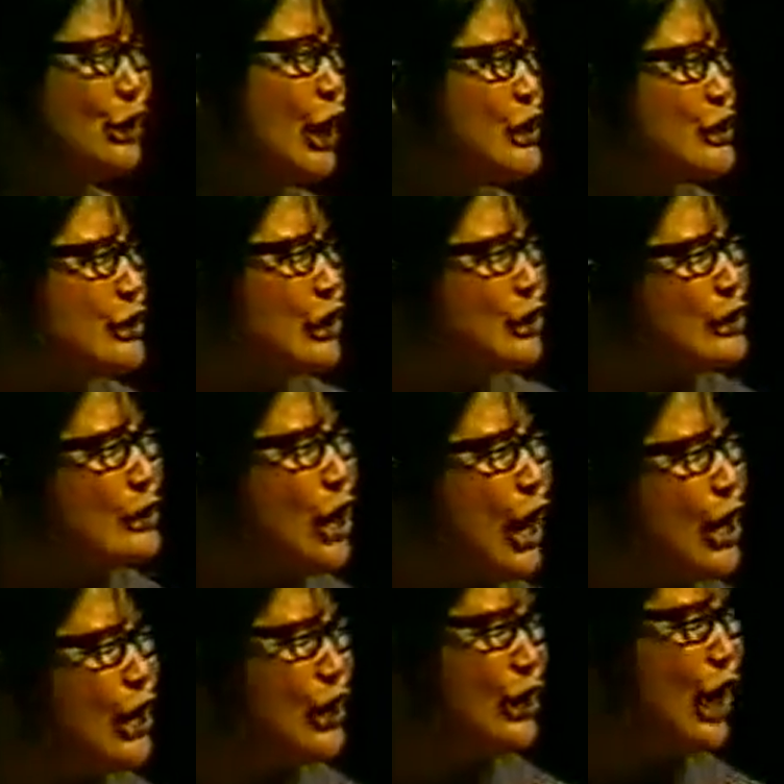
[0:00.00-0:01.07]
Just to
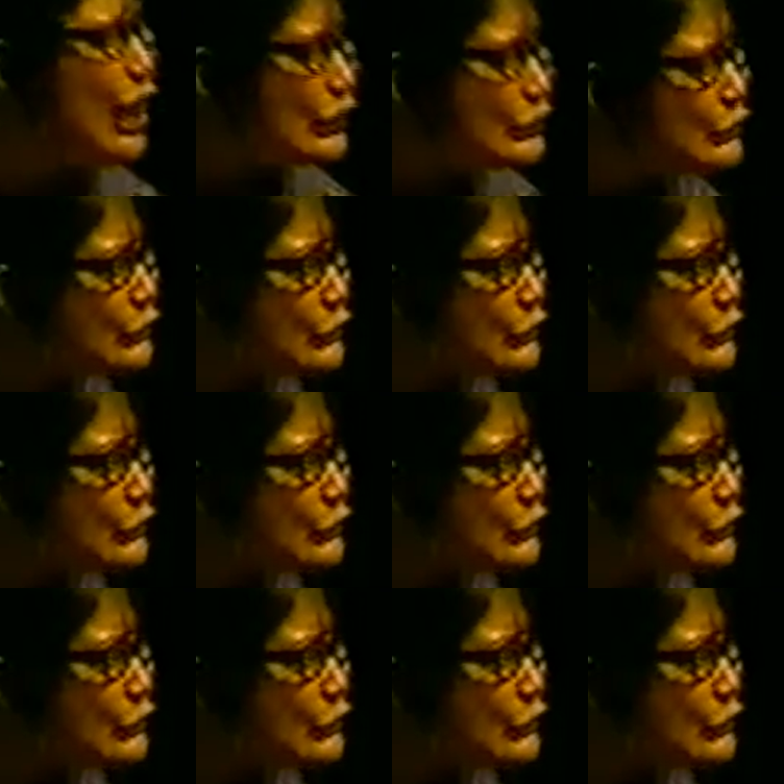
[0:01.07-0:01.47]
say yes.